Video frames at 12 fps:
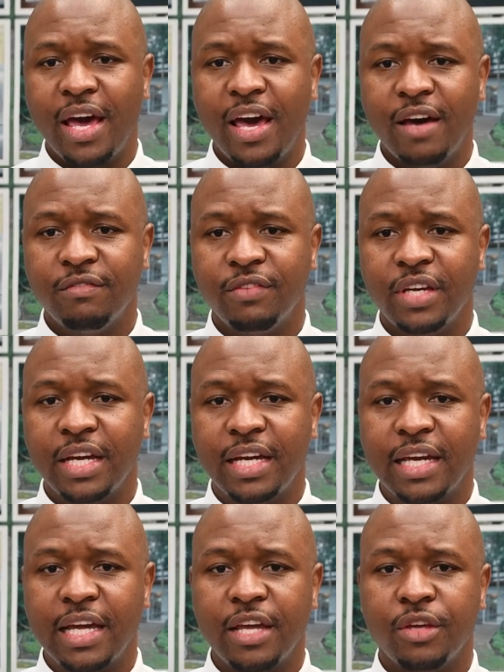
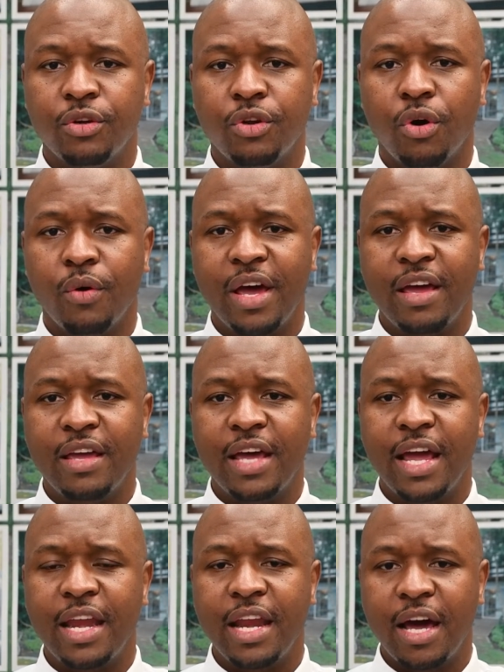having
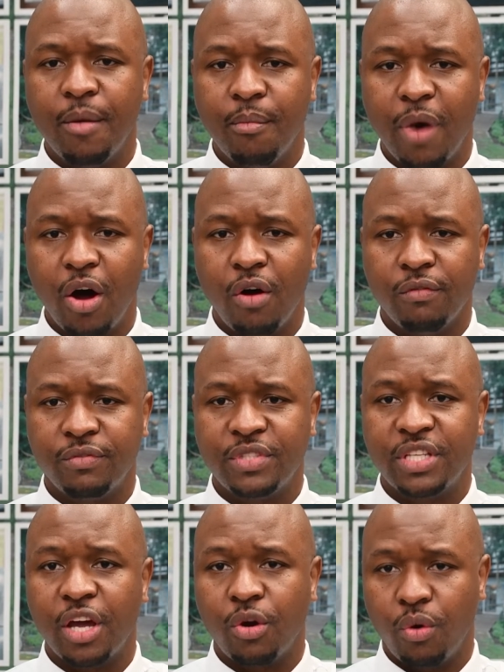a number of
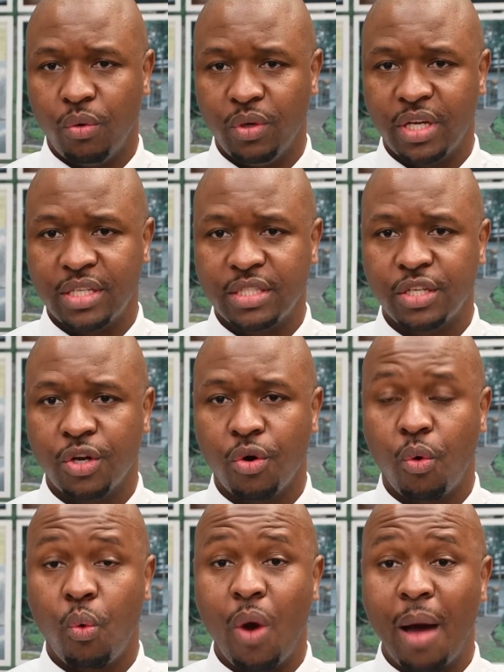stakeholders
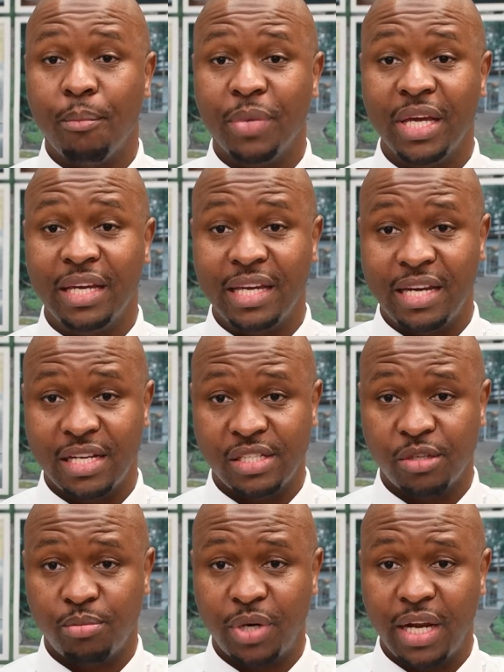who are big
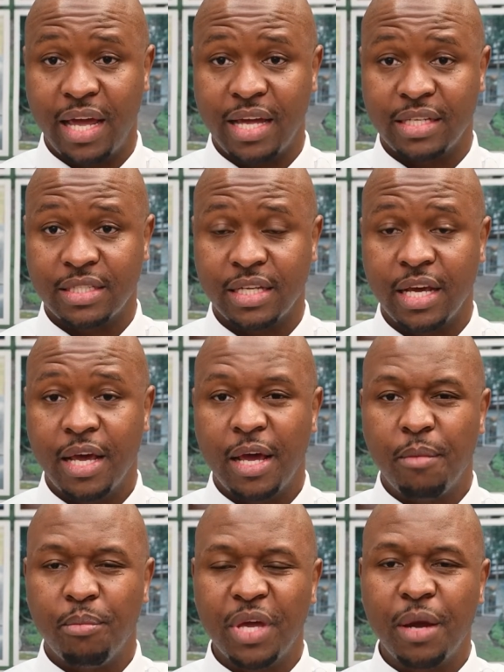industry players
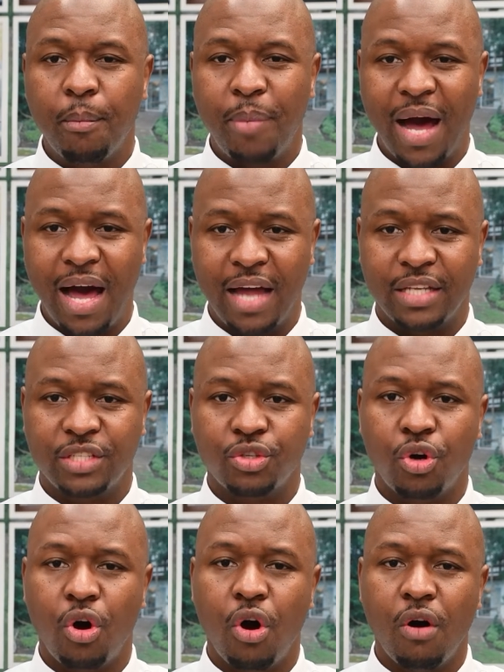being
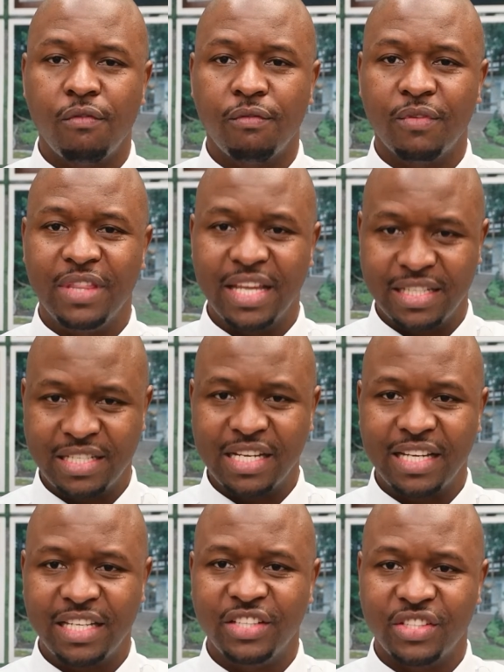part of the
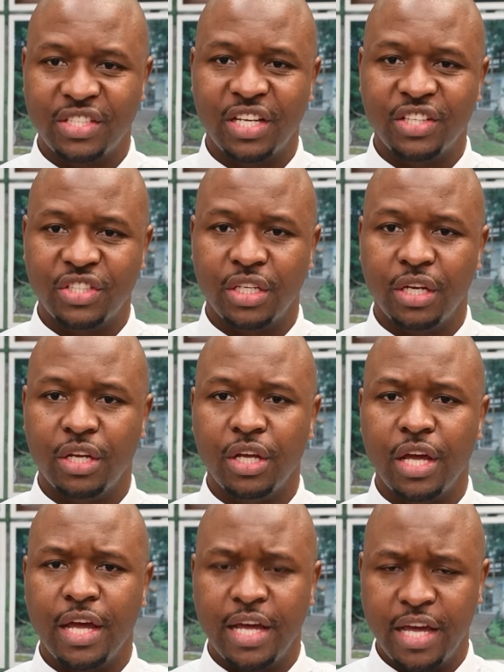strategy
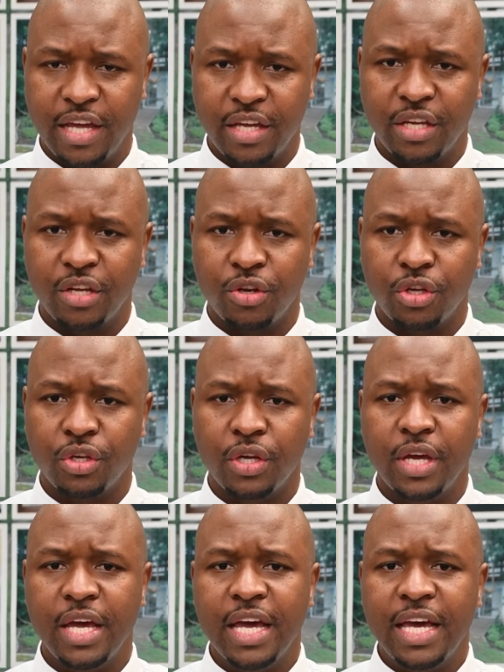session,
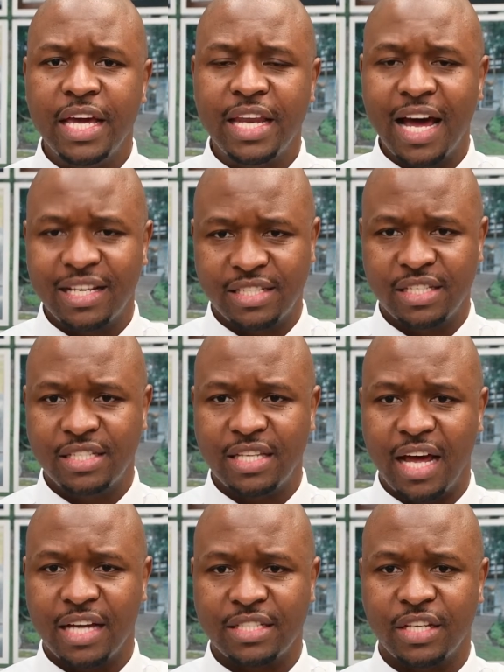it assists
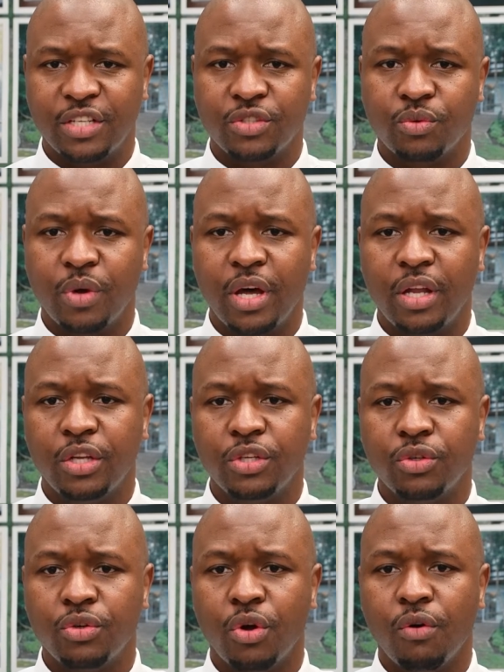us as well,
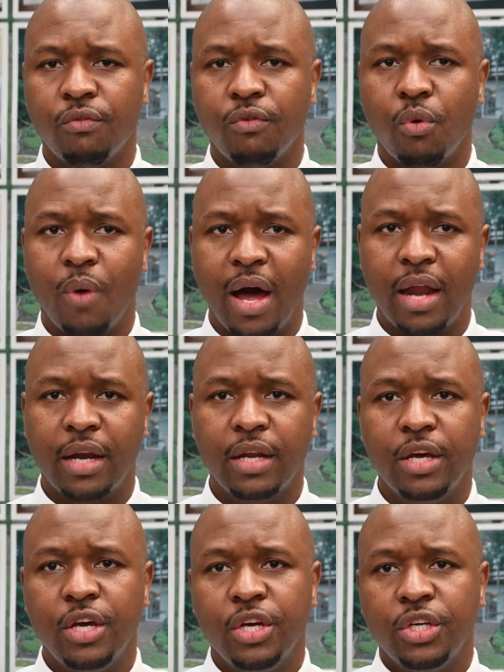for
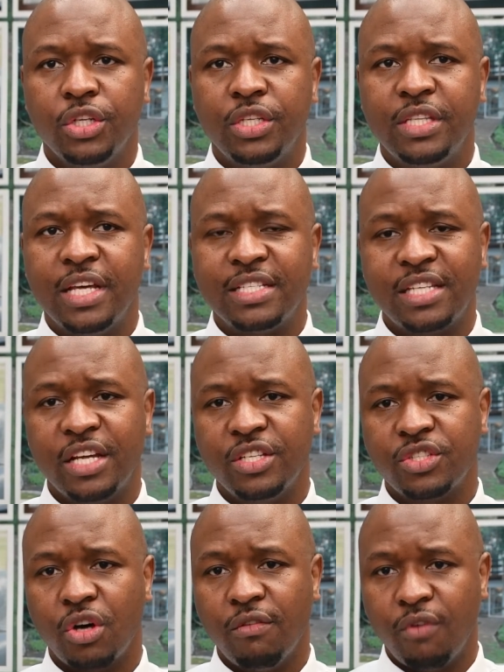one, the sense of